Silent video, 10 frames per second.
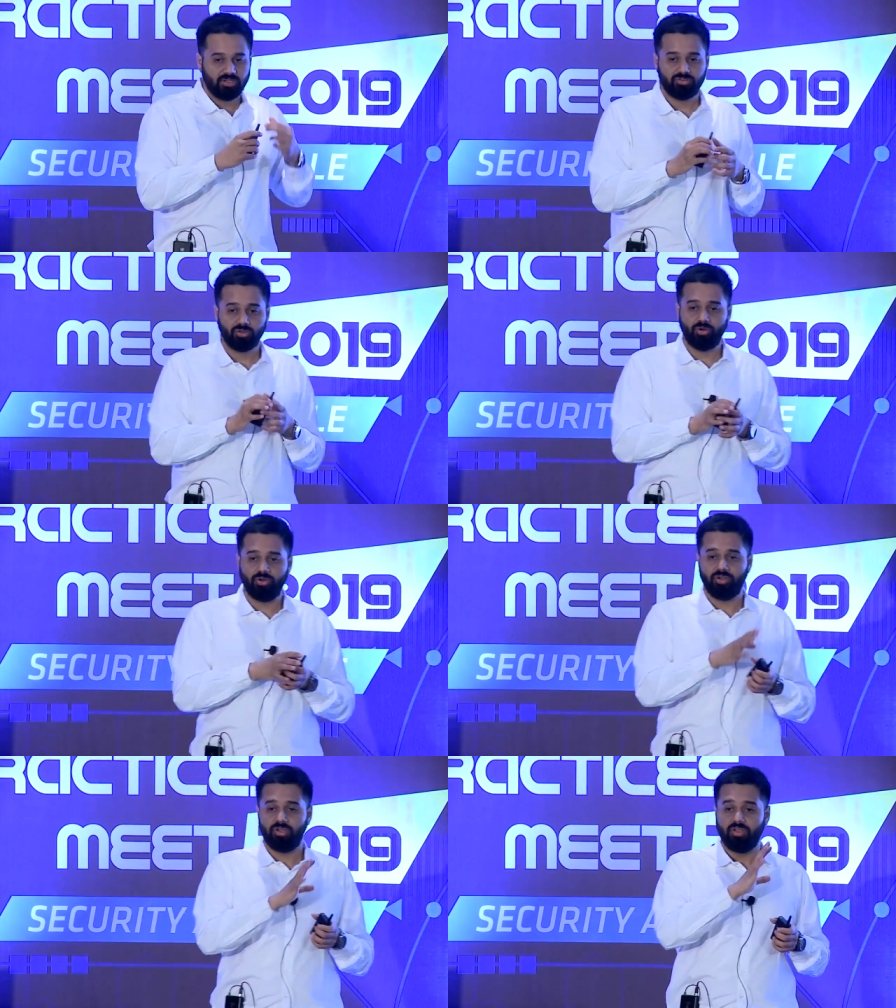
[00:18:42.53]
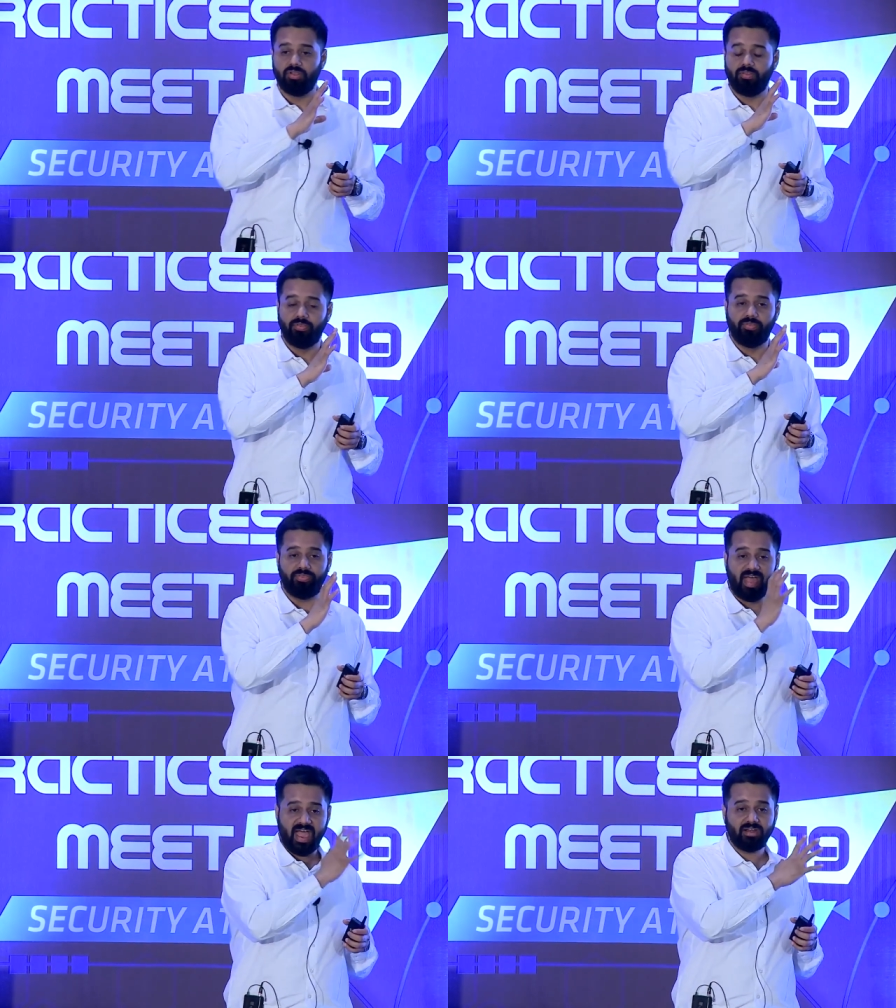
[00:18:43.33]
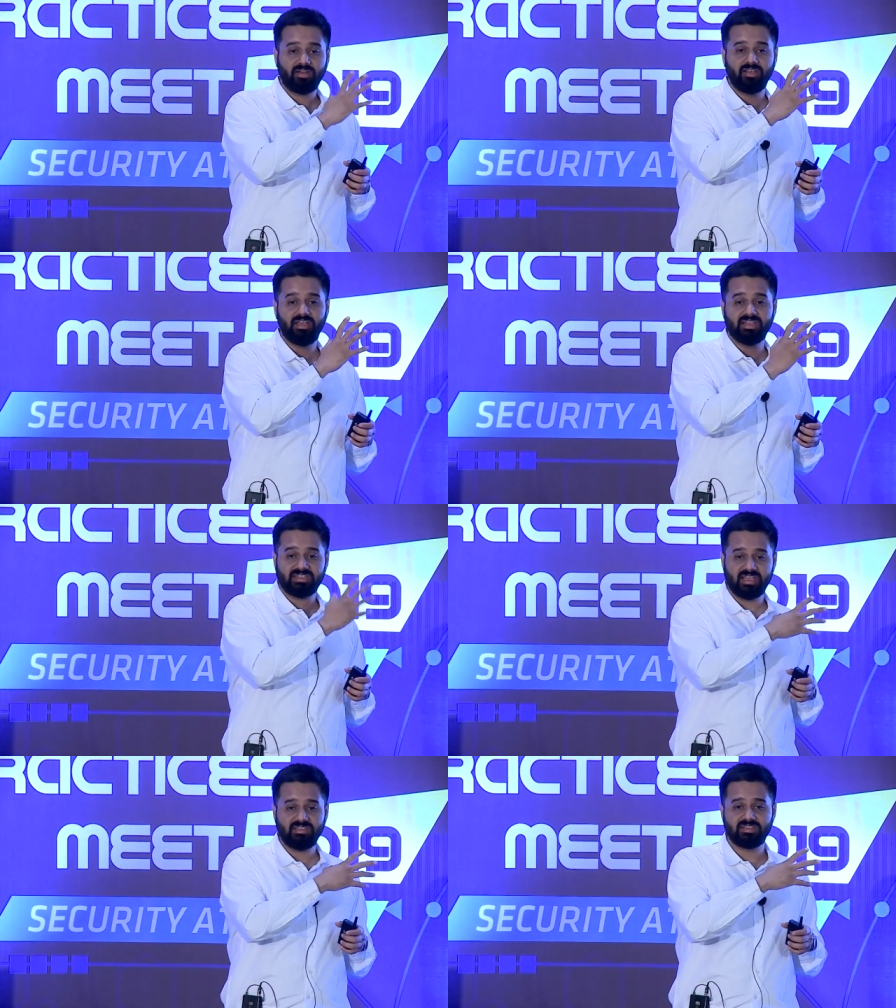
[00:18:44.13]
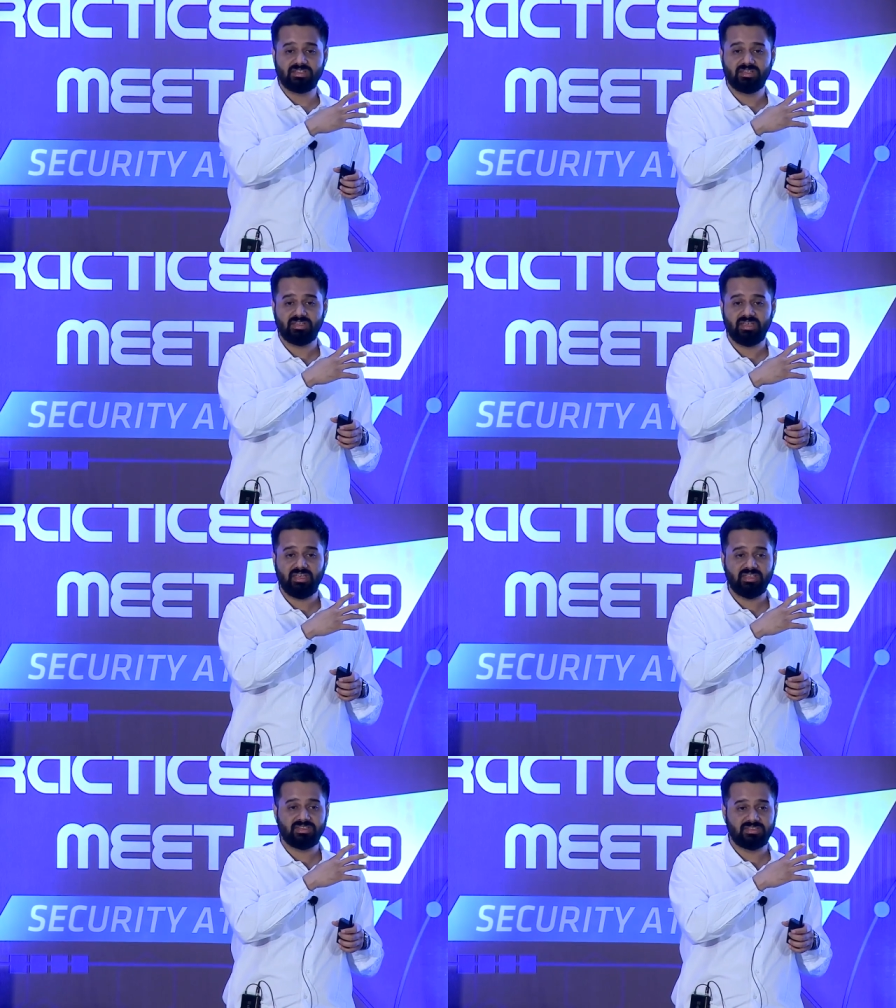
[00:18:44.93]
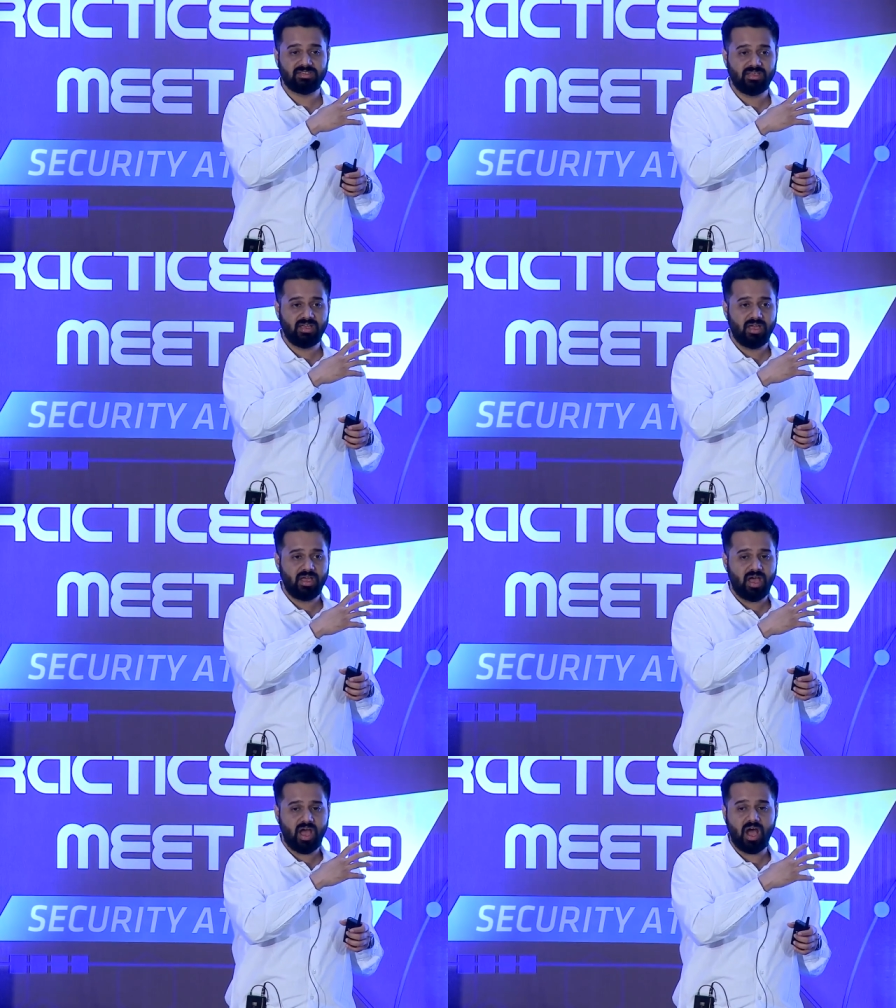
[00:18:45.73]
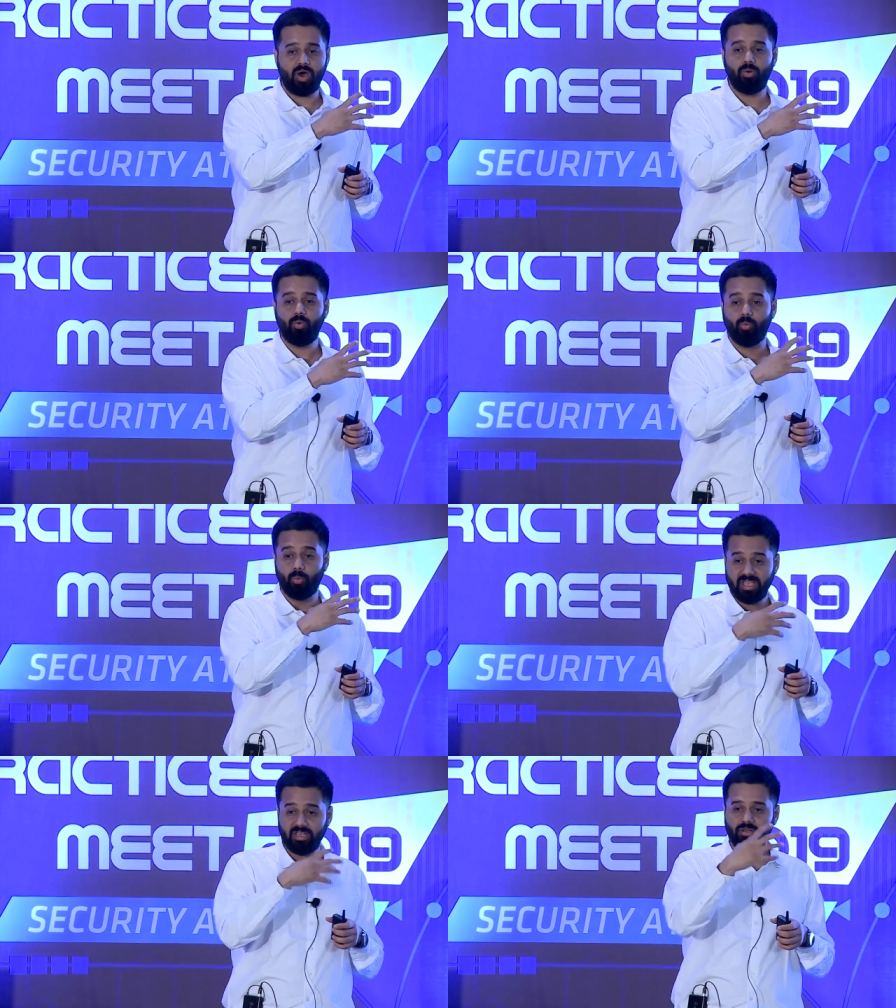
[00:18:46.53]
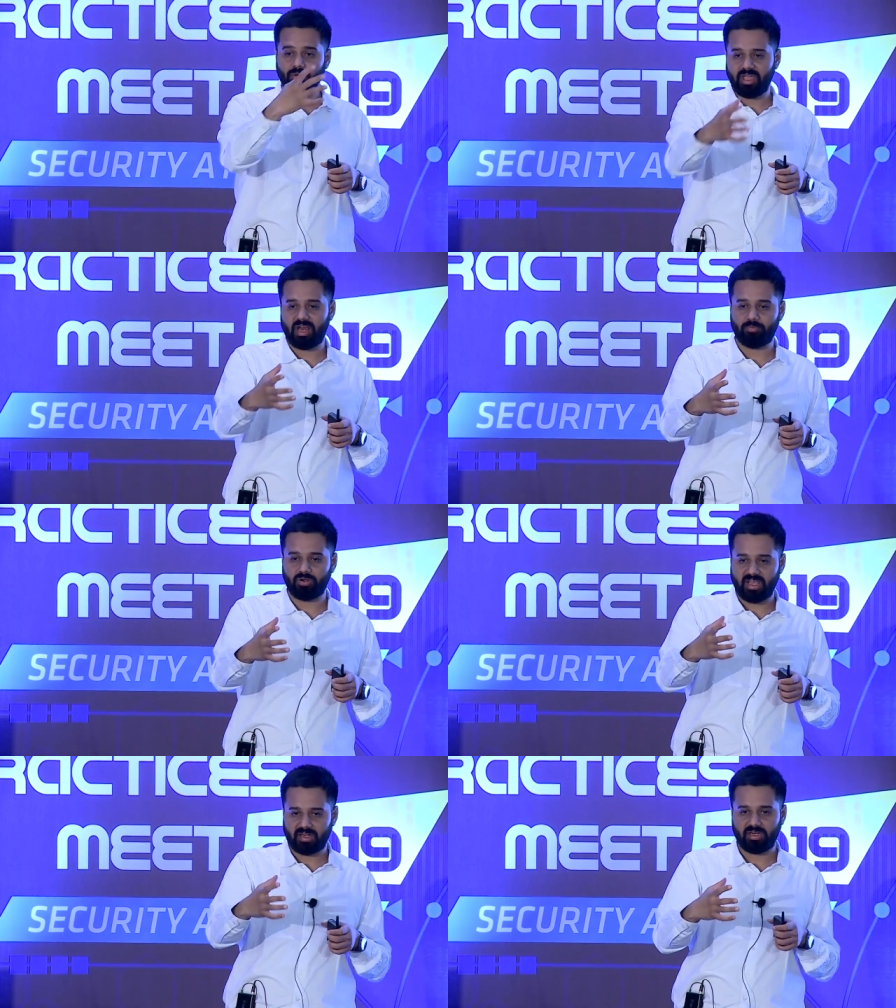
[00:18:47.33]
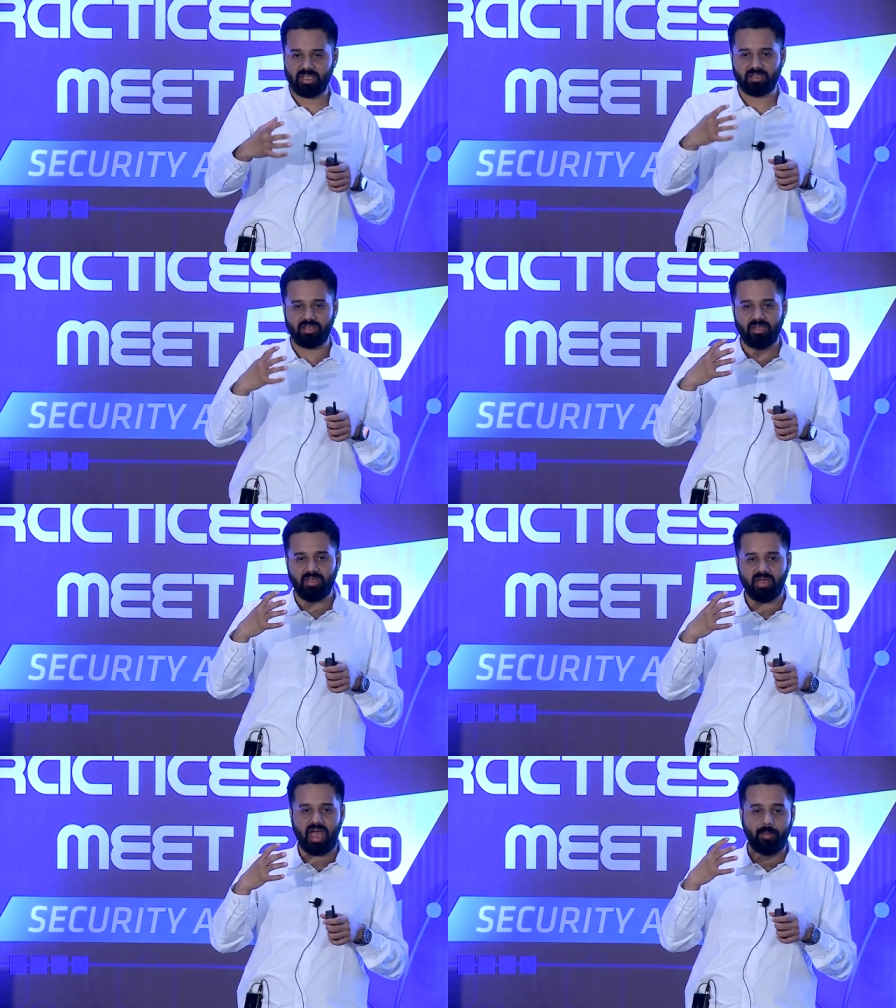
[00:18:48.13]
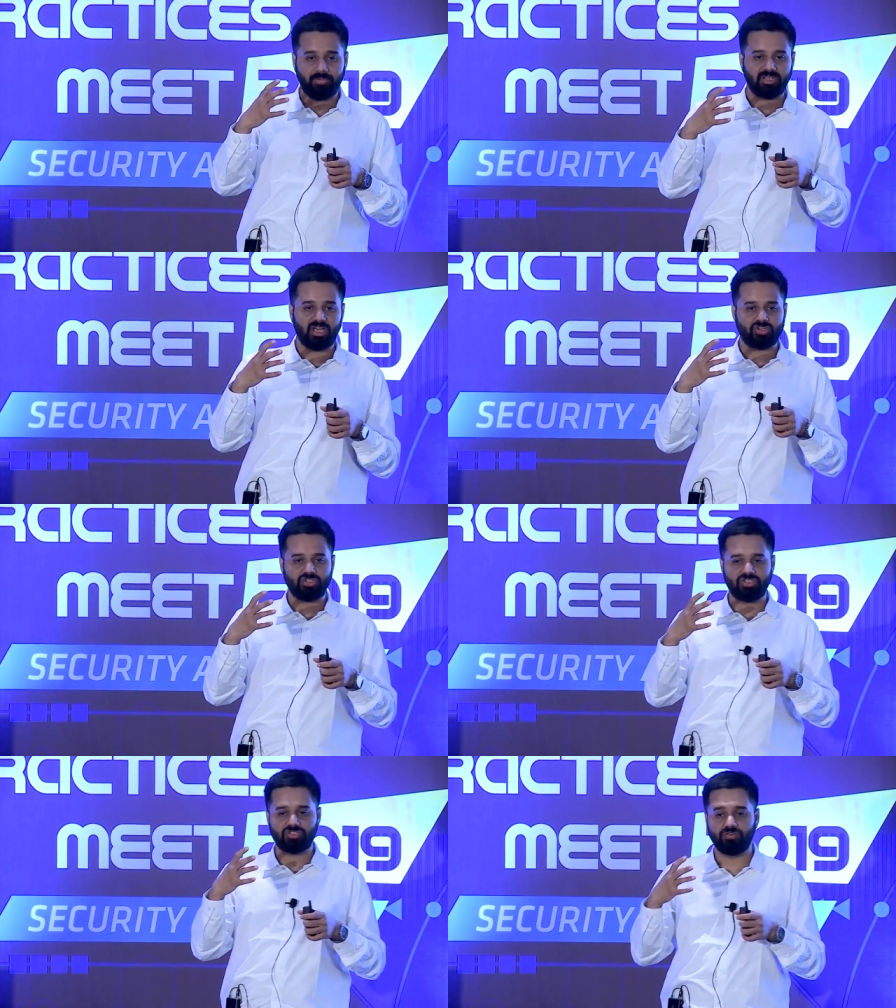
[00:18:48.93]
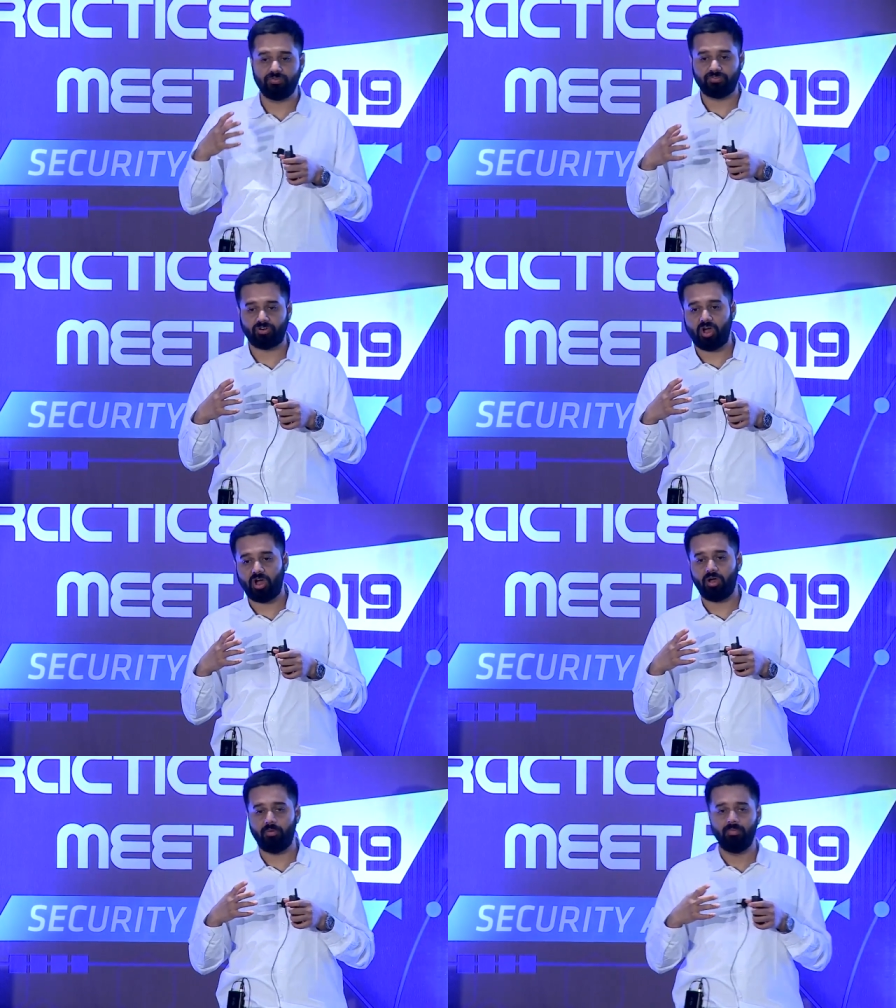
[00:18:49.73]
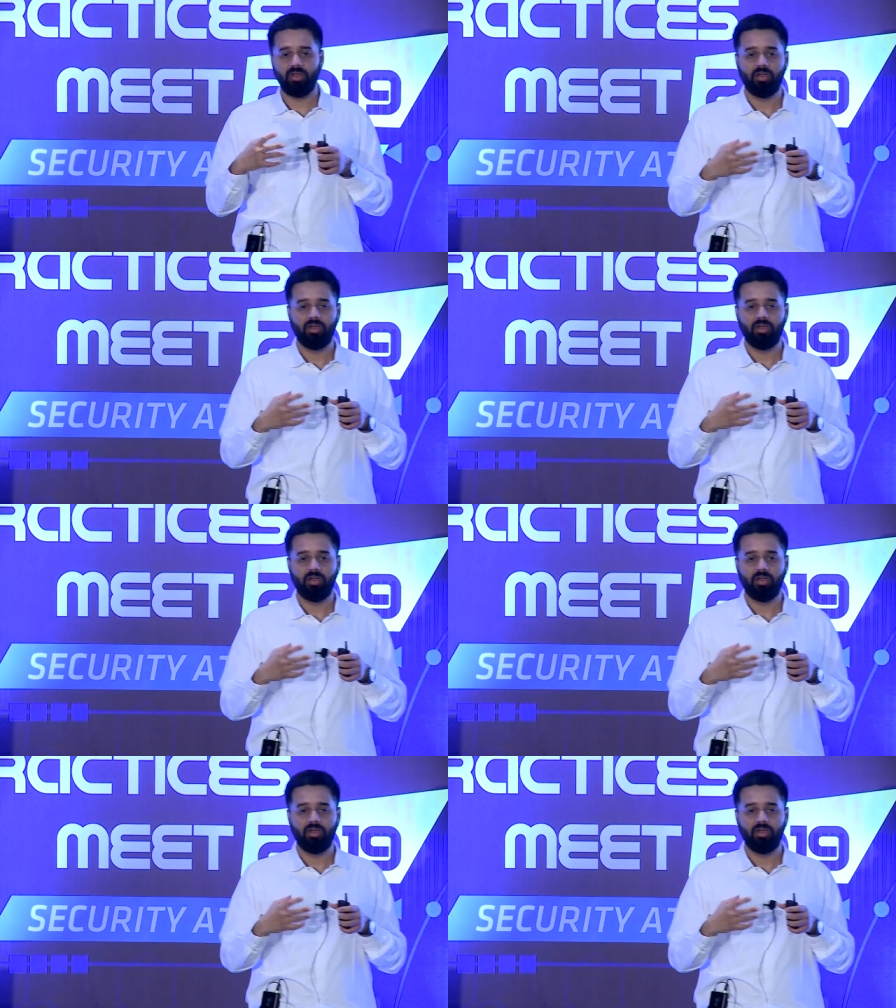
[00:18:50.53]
So that, in a sense, is how we look at protecting applications from